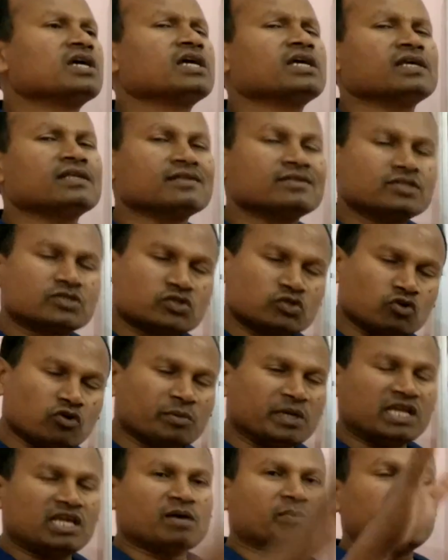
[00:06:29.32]
in so
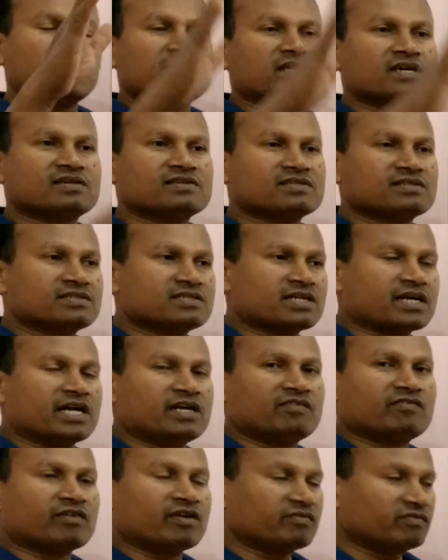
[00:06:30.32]
many applications,
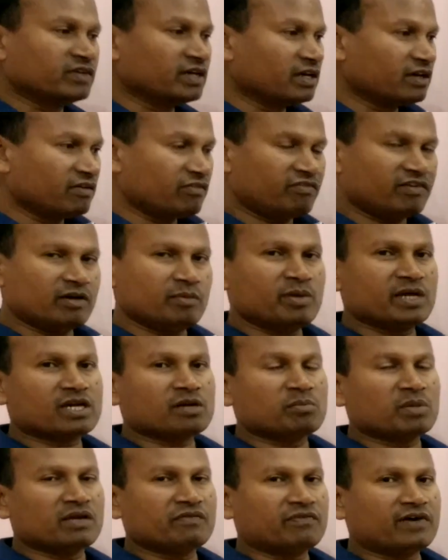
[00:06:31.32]
right from feedback
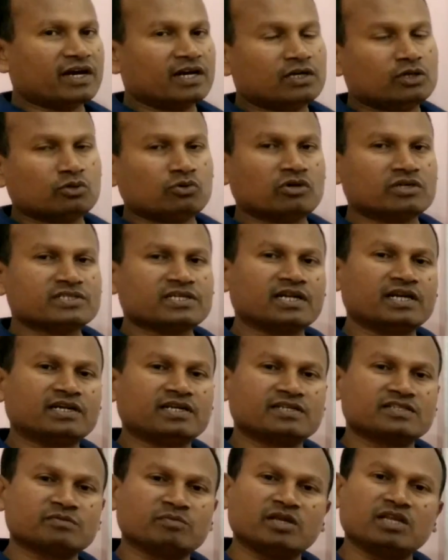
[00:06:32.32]
amplifier to
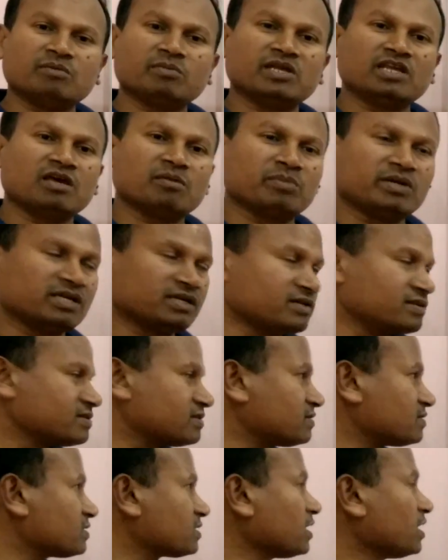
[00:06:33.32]
oscillators. Many
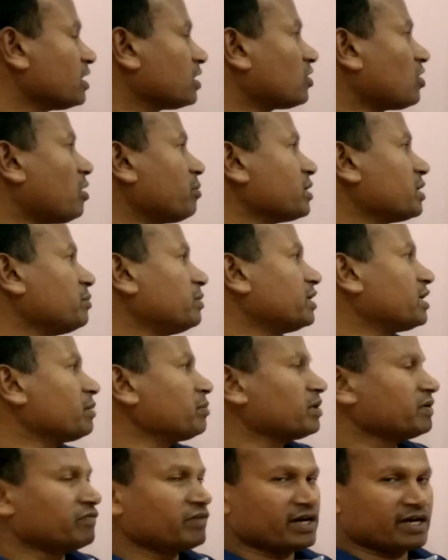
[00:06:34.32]
applications common emitter
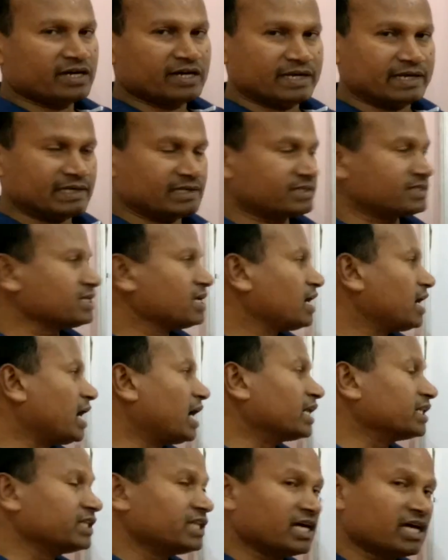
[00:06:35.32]
amplifier has,
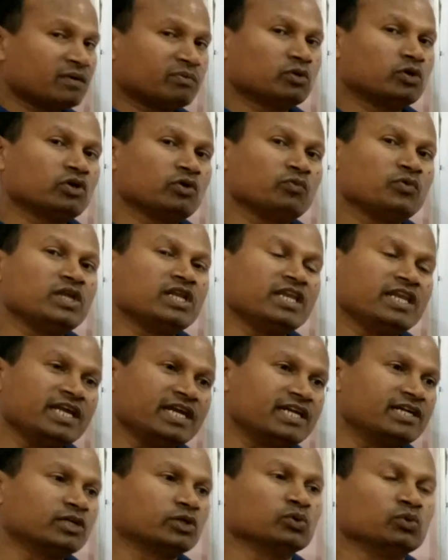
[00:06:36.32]
and therefore we
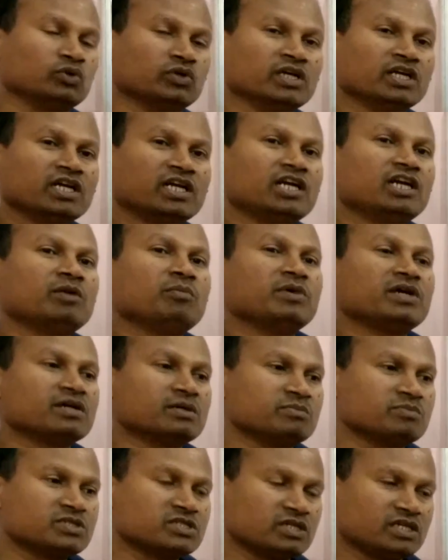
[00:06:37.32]
need to. It
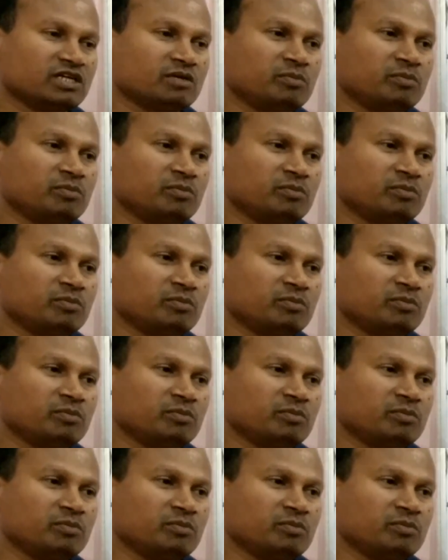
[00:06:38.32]
becomes